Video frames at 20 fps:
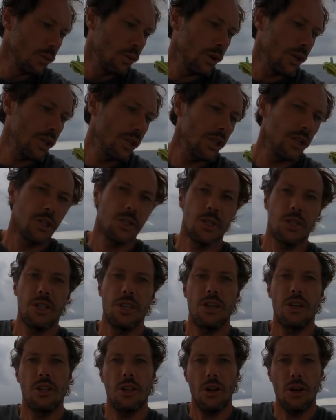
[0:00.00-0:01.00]
Wind is
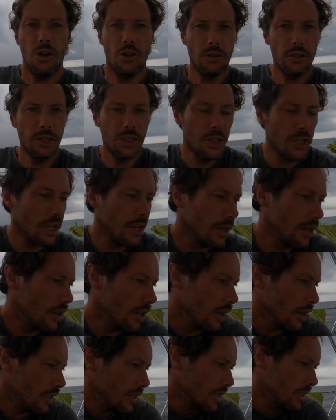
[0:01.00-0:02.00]
still only ten
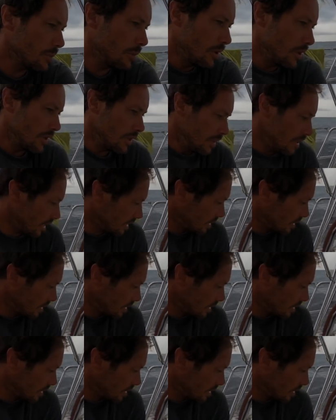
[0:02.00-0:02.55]
knots, but